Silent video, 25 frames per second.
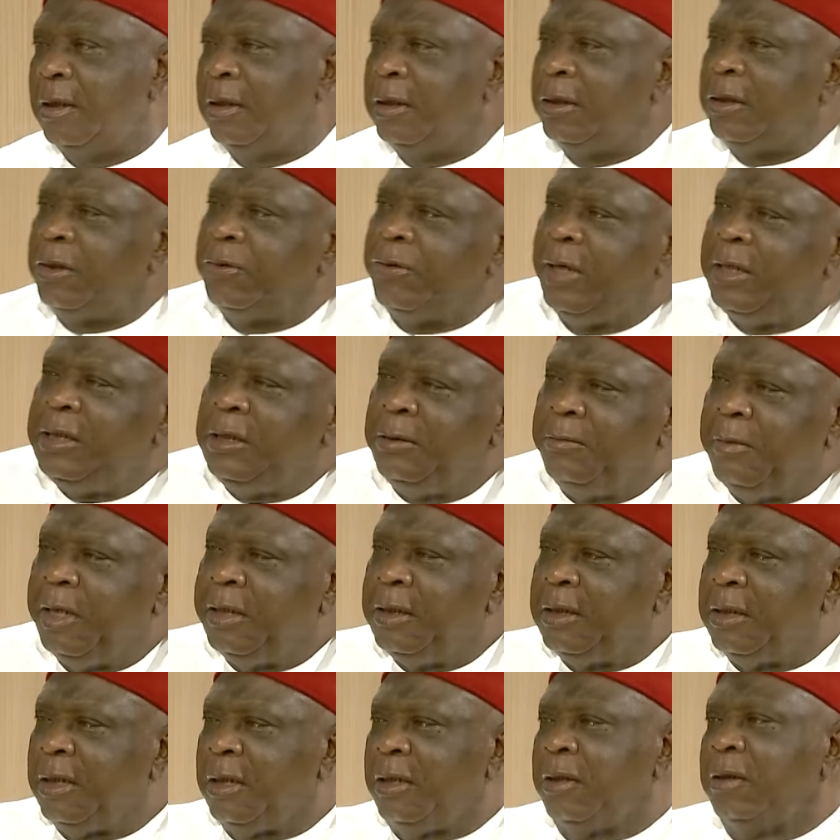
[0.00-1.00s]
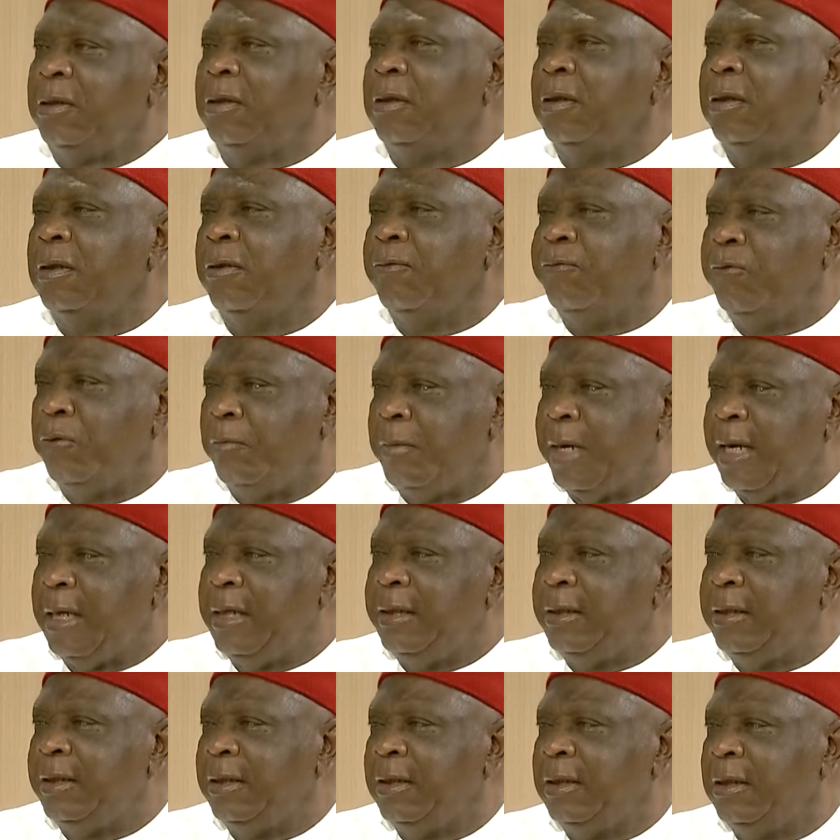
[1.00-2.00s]
It's regimented
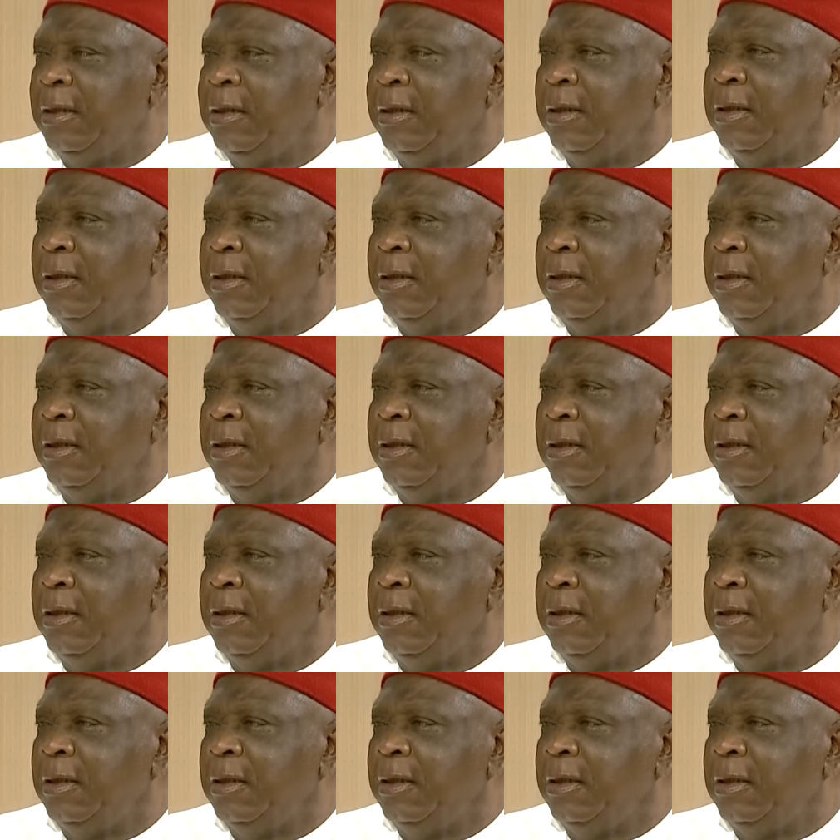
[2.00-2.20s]
formality